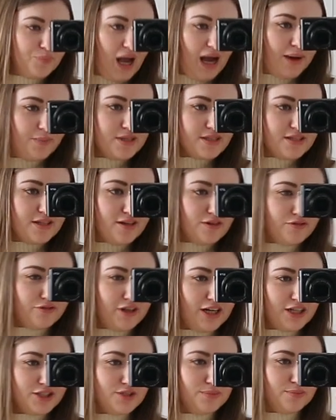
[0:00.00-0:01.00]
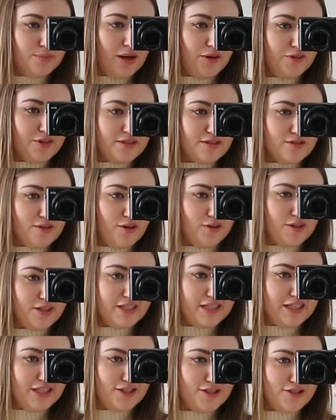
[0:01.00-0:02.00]
Amazon at Fashion Belt, this is
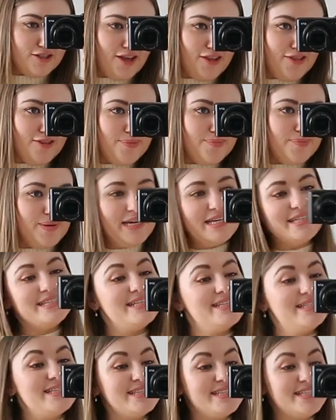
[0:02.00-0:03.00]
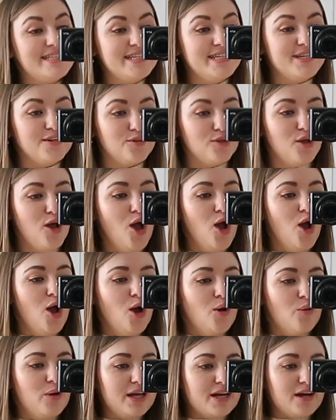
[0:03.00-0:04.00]
honestly just the biggest steal
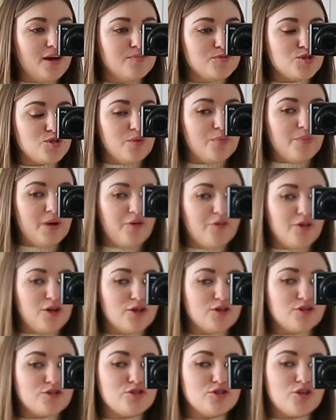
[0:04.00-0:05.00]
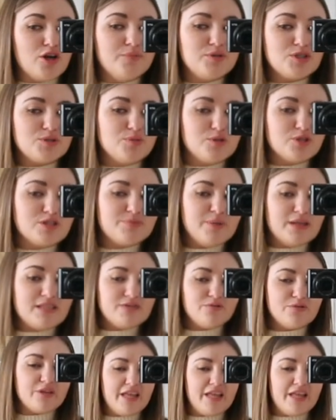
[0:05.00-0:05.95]
when it comes to a belt that looks so much more expensive